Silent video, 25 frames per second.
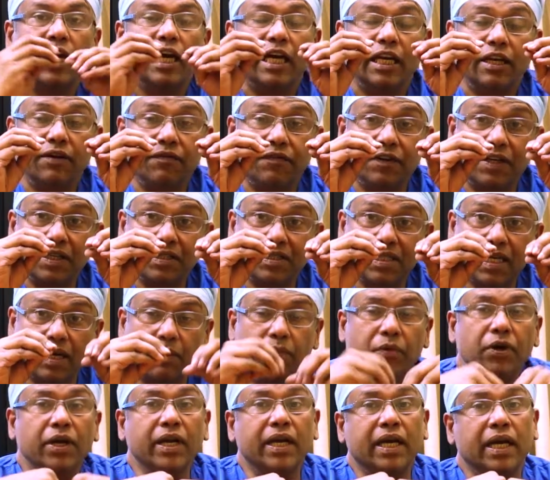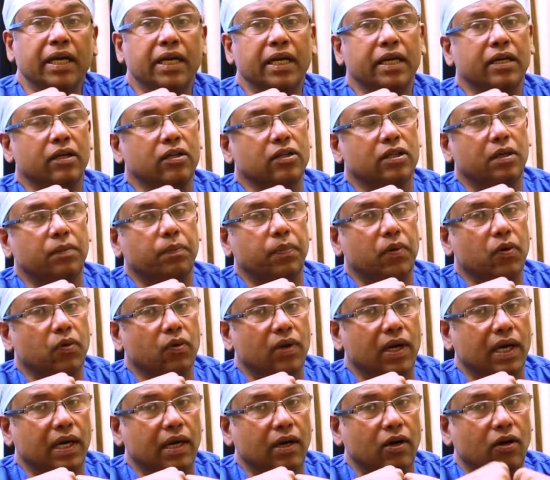And if it is communicating to the
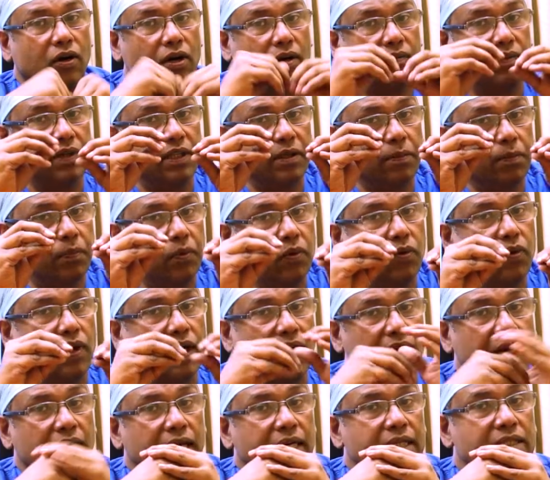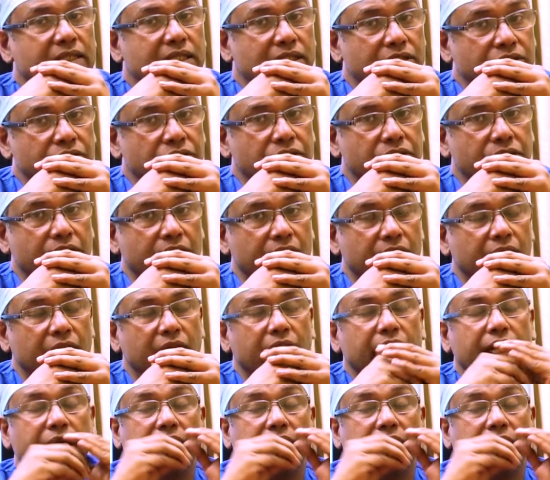pleura or when the pleura is injured,